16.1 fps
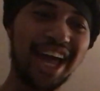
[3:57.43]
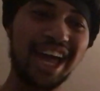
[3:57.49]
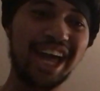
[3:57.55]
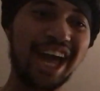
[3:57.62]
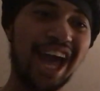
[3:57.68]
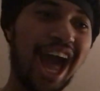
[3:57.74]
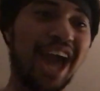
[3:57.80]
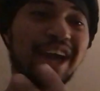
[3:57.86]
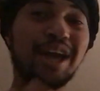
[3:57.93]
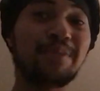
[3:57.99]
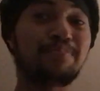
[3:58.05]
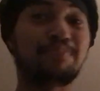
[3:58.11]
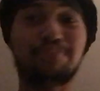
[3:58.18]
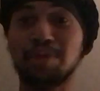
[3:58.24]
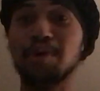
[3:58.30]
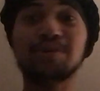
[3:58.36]
It, I,
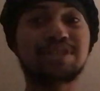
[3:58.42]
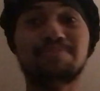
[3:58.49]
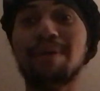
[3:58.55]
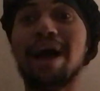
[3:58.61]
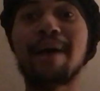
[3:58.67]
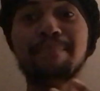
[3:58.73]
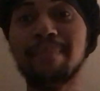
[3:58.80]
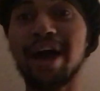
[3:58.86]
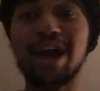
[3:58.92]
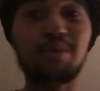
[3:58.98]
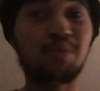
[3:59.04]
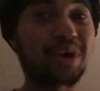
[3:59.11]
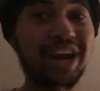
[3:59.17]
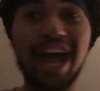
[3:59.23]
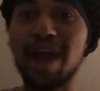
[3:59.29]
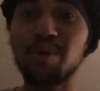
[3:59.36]
it blows my mind
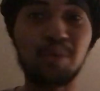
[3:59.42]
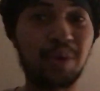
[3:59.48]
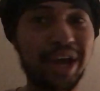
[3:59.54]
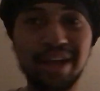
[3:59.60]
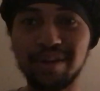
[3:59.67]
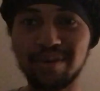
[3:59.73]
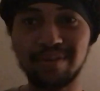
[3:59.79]
when I went